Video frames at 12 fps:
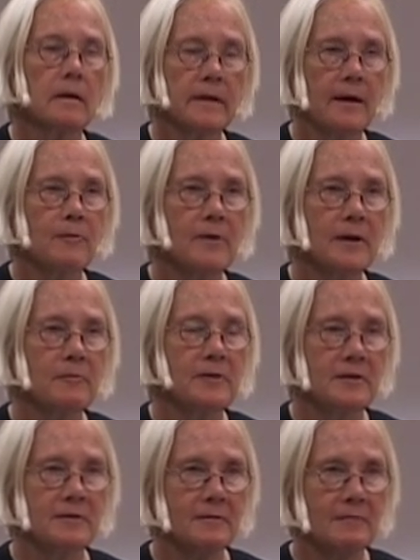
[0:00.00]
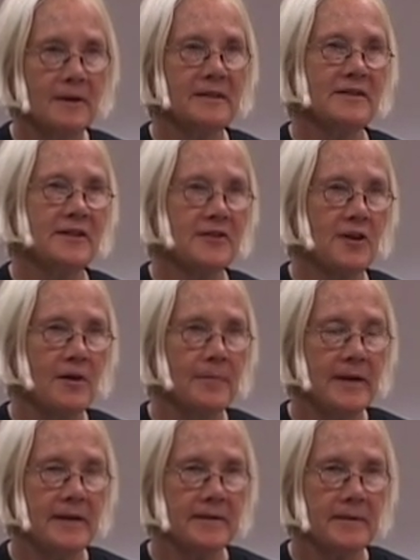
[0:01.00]
Yeah, what does this all
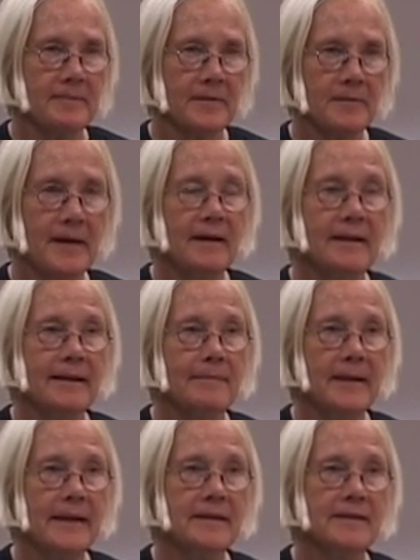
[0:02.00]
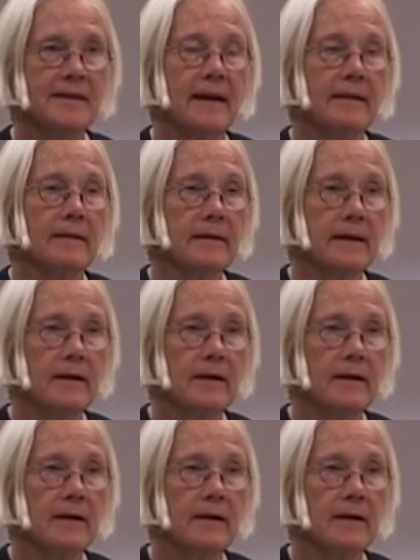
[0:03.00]
mean? Well, right. It means that